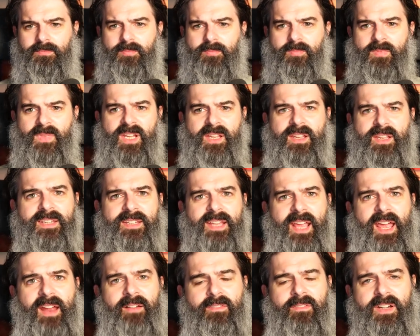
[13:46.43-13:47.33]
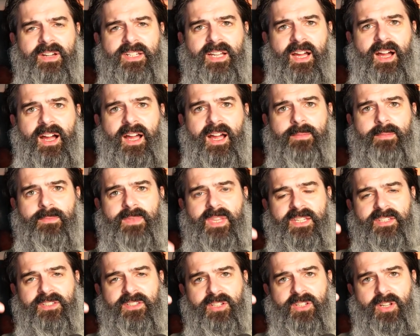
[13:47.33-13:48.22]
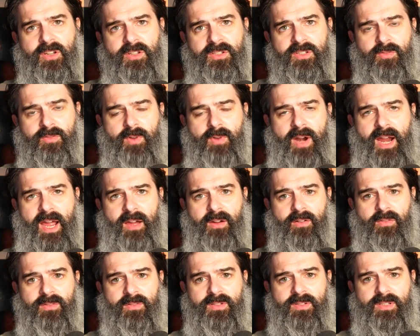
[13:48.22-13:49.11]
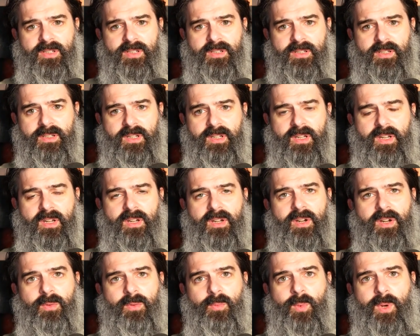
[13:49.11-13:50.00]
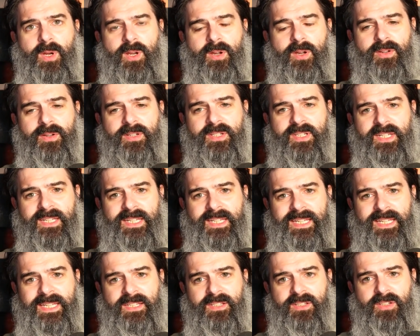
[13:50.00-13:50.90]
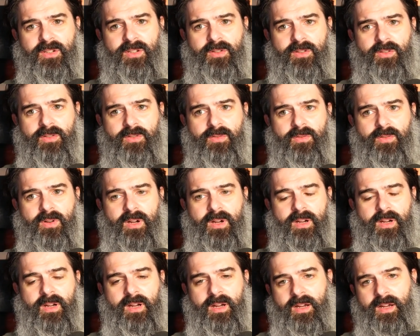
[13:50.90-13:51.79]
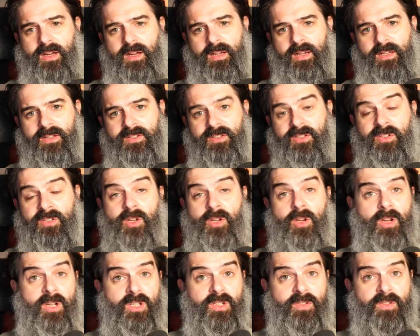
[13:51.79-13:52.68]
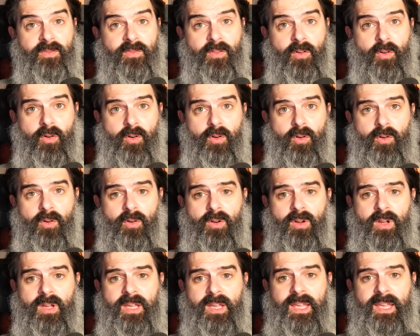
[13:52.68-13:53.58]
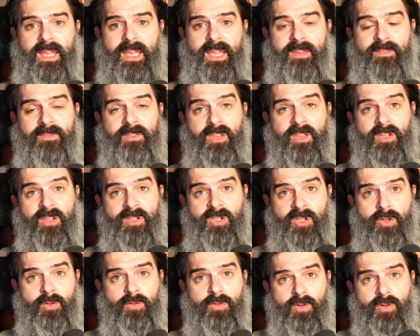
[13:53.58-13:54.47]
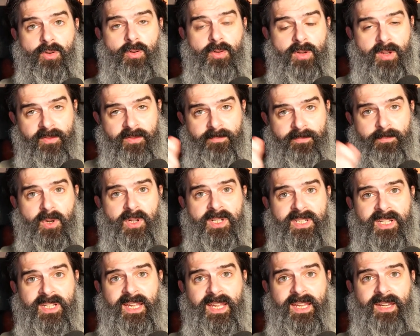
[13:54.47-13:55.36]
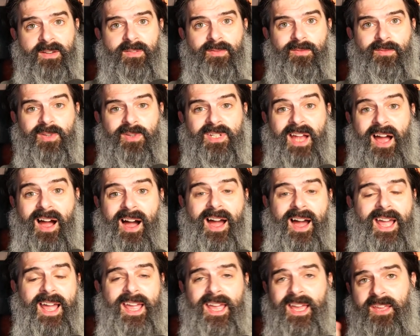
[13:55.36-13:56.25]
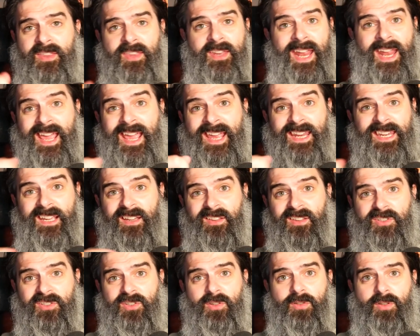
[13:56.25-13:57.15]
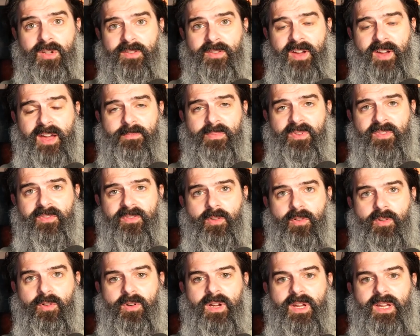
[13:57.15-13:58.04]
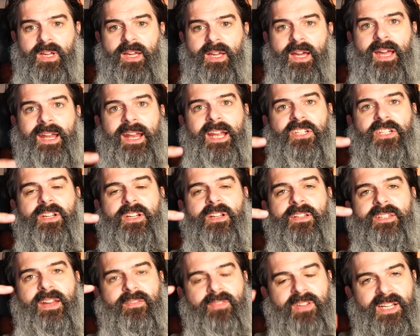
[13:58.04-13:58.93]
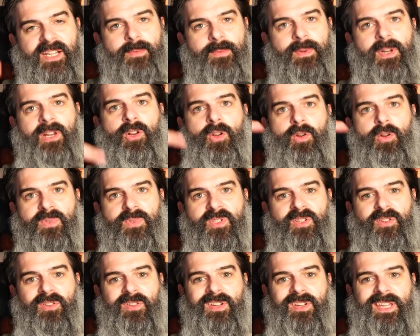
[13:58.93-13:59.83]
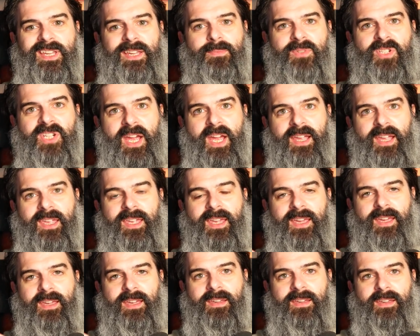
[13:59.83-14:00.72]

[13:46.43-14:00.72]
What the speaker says: is every time this turns around, we're going to need to search for if the new score you've put in was higher than any other score you've had before. And actually, because every time it loops, you can keep checking,